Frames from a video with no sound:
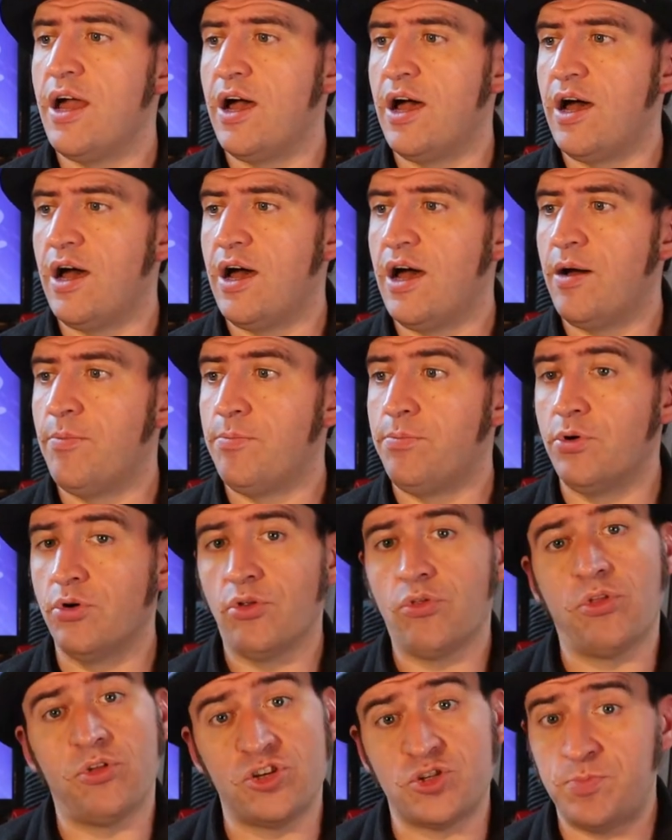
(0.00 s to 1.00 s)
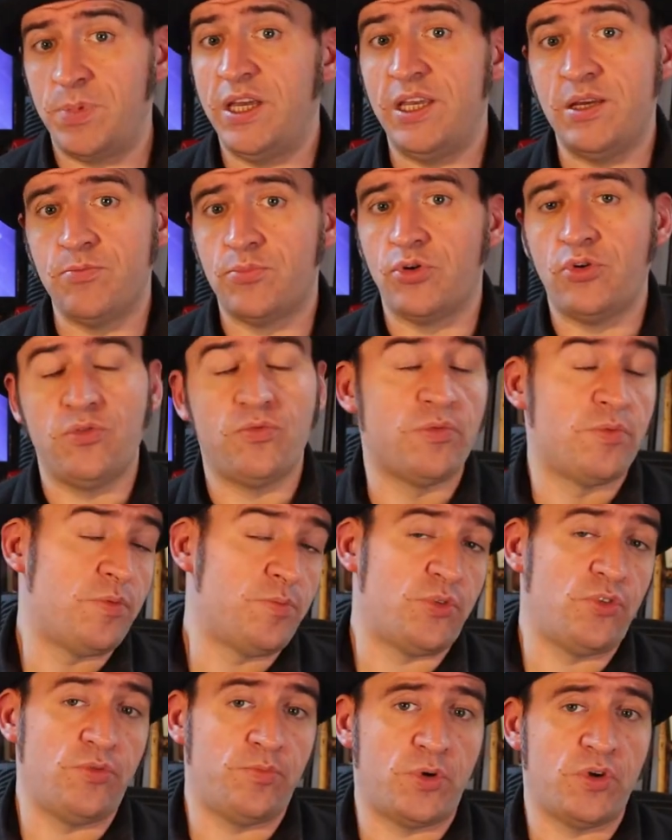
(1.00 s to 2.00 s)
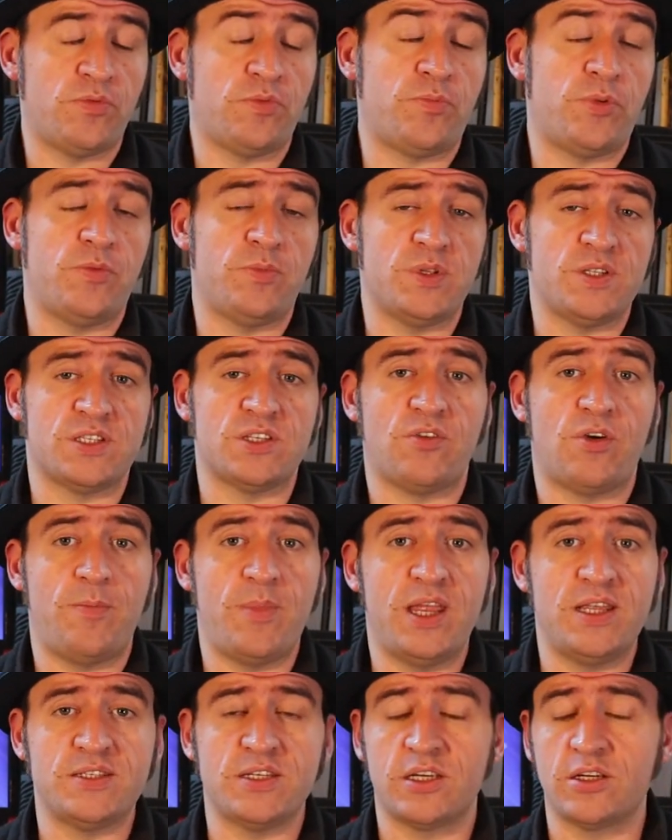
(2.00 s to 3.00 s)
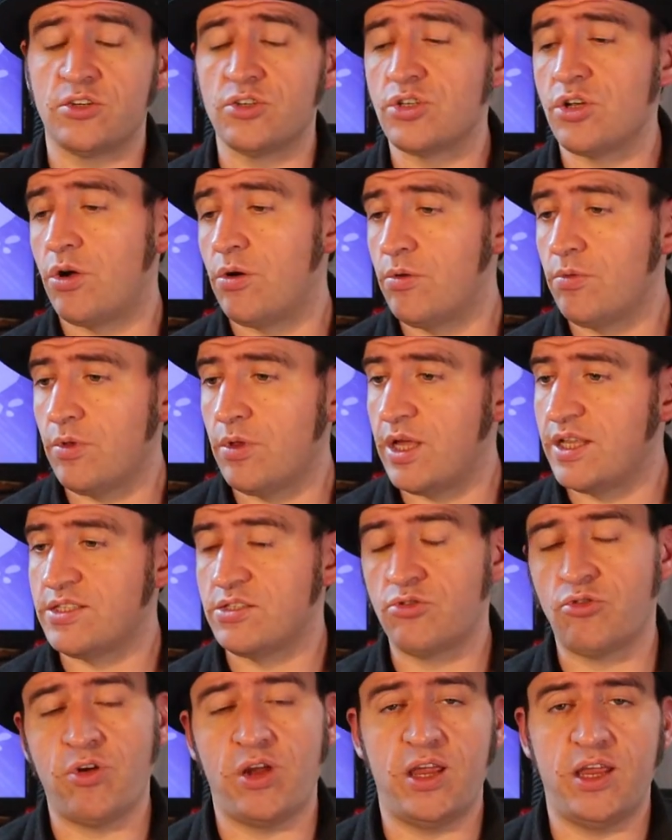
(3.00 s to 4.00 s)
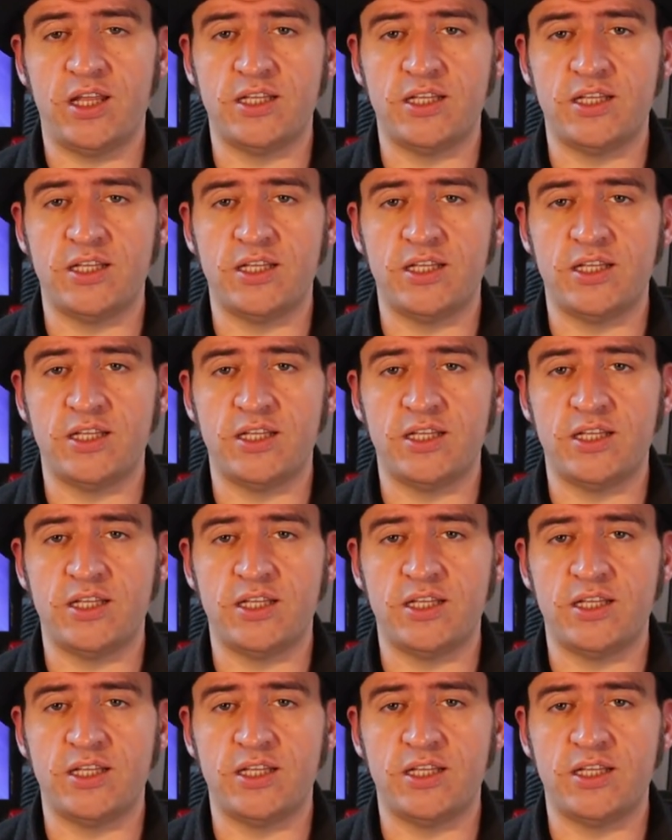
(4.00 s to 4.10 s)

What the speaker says: But the speed improvements are amazing, so it's great.